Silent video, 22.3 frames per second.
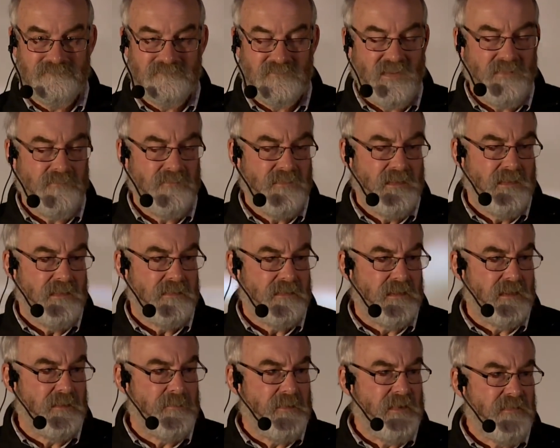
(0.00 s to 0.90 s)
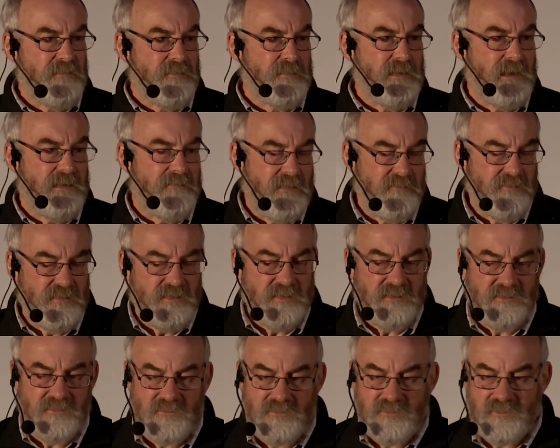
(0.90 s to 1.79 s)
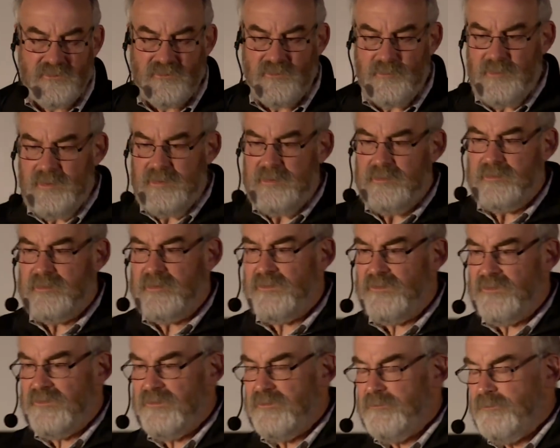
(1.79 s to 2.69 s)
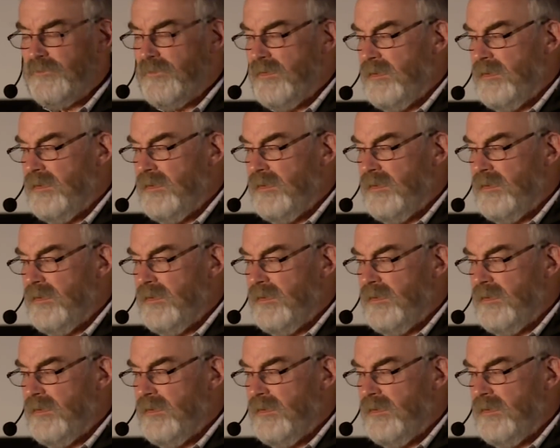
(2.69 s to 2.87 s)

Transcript: Yeah? Now, the best way I've ever learned to explain this,